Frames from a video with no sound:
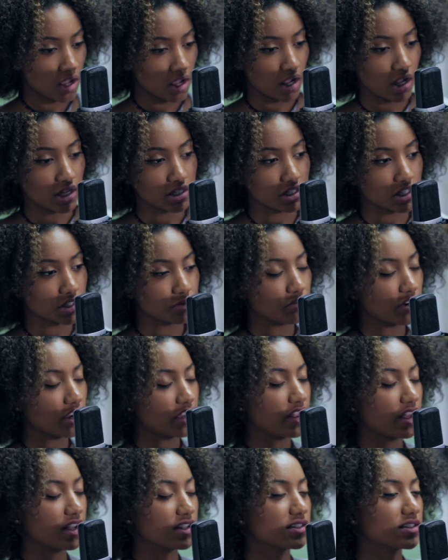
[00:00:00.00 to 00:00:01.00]
I just pray
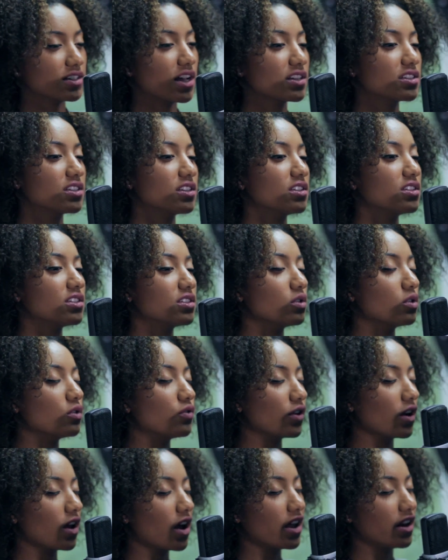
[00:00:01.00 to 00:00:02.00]
that Saturn's
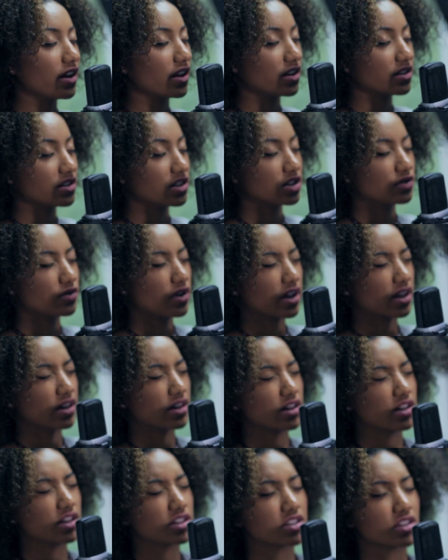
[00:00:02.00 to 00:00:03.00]
silver lining is his
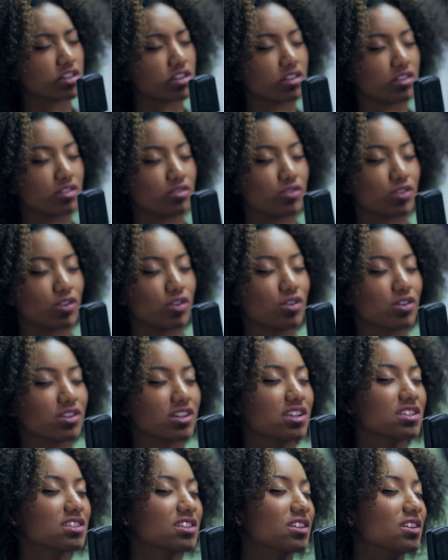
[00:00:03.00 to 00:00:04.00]
recognition of the
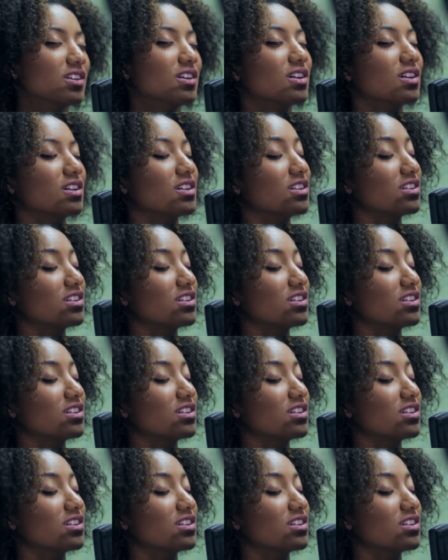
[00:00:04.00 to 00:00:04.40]
goddess in her,